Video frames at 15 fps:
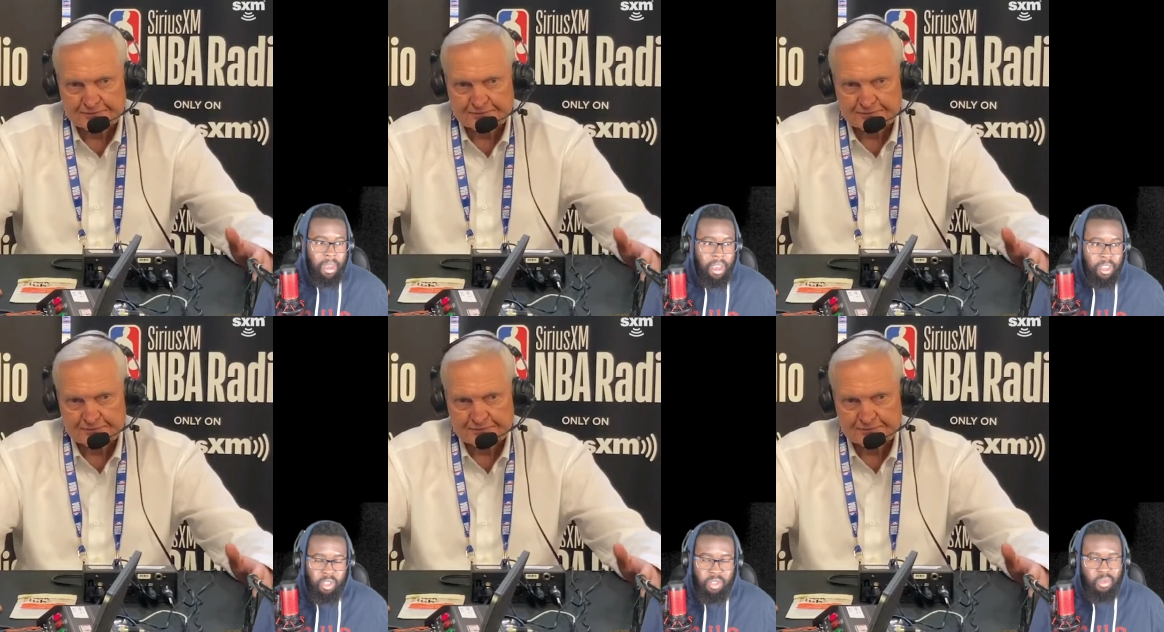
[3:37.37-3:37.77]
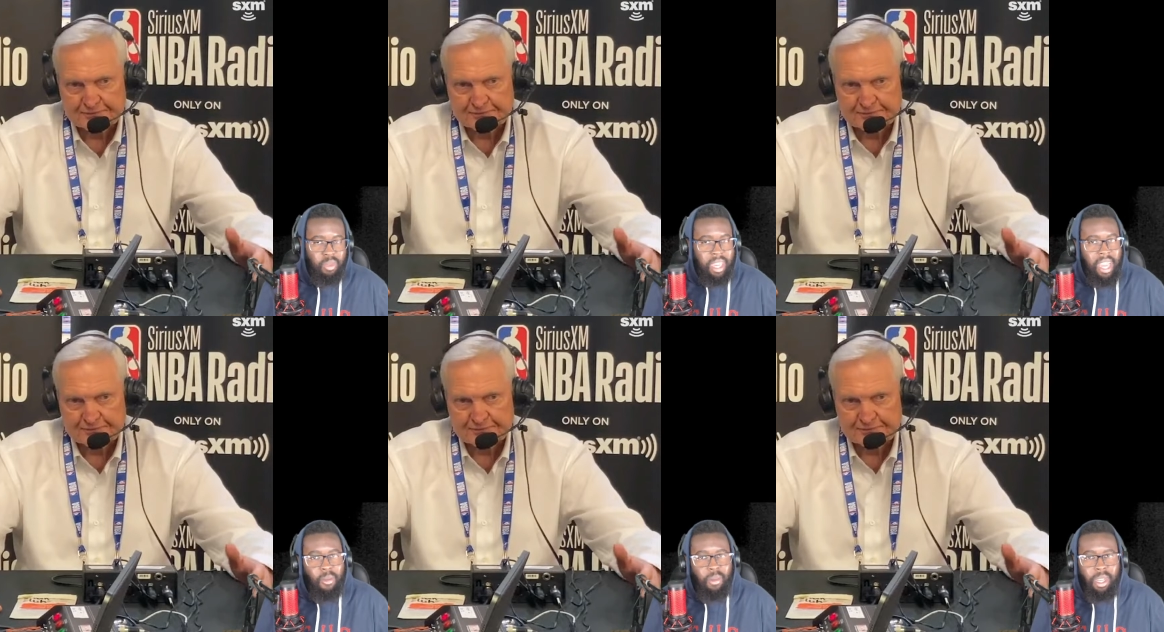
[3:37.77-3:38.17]
Speaker 1: so you
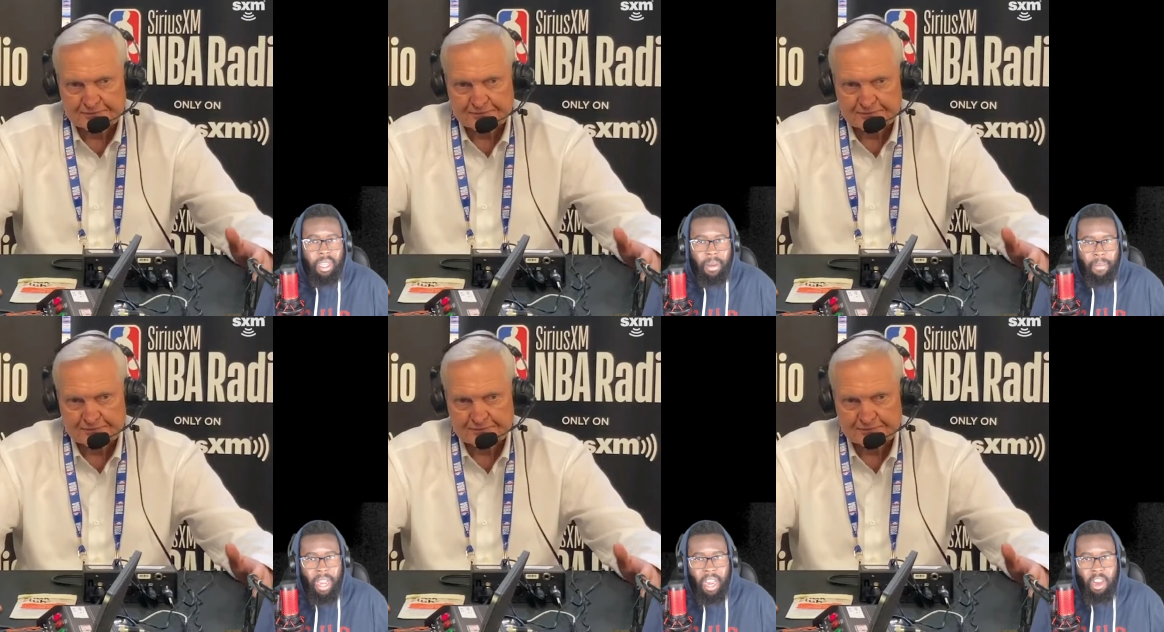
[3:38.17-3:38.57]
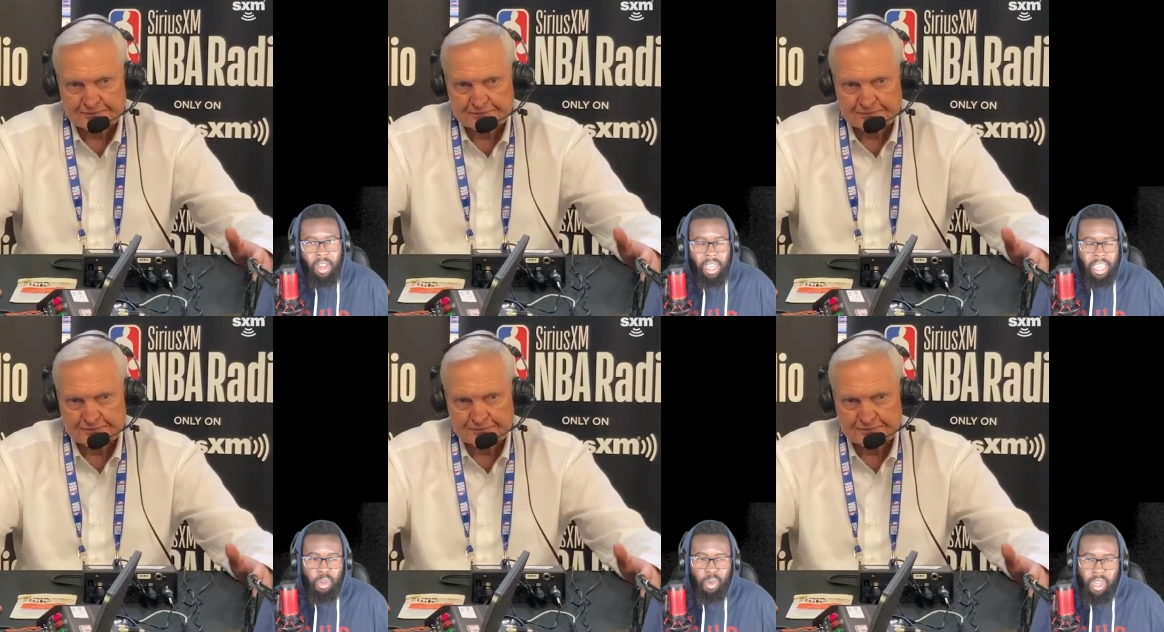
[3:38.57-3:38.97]
can't really compare it
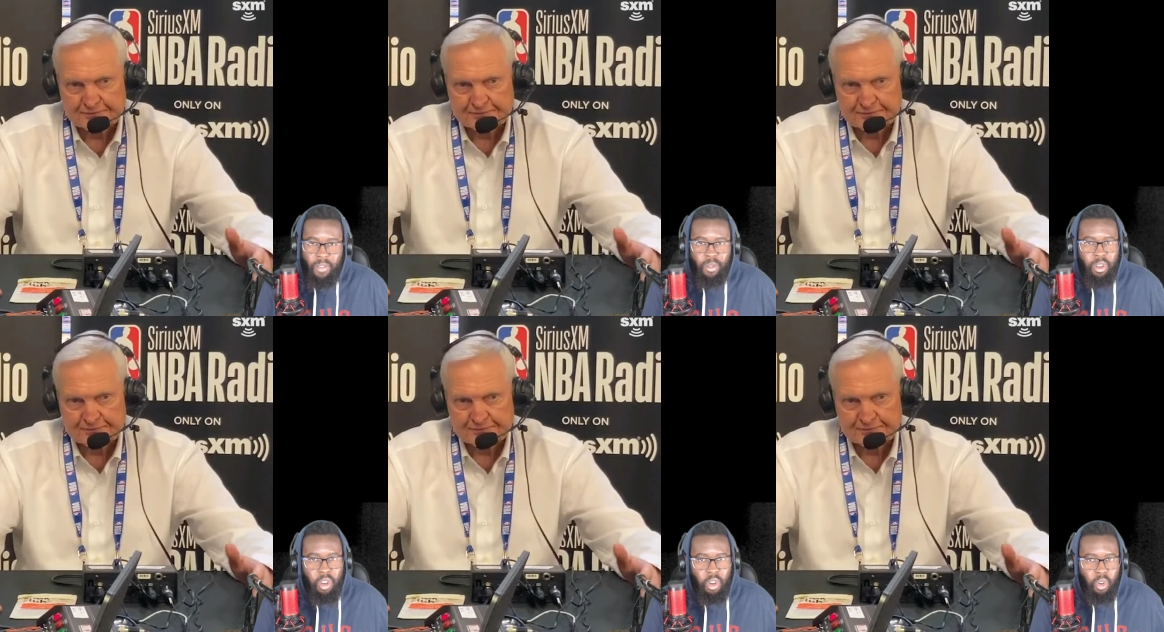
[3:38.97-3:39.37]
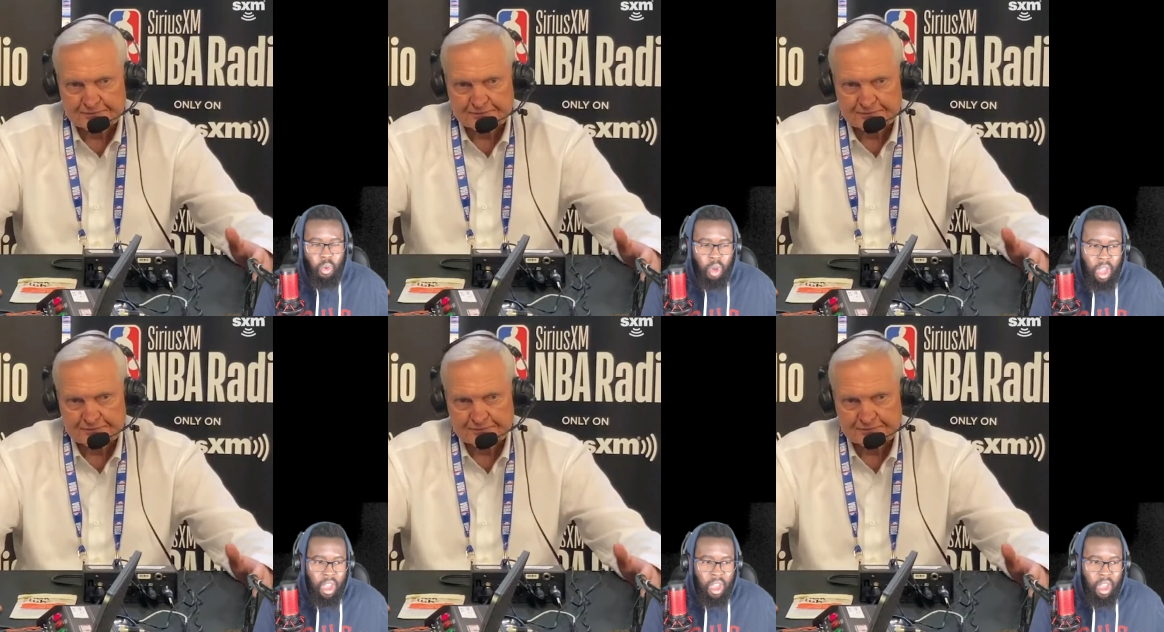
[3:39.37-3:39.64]
like you never know